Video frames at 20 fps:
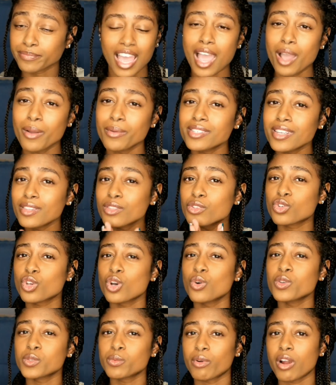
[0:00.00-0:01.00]
I would say the
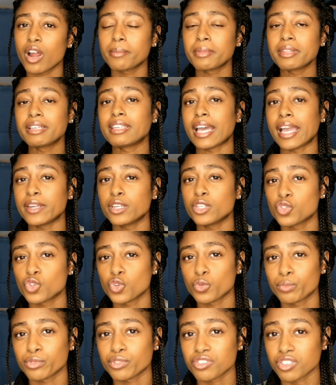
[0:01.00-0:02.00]
school was probably
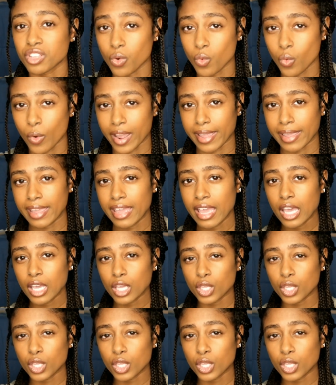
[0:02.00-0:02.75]
ninety-two percent white.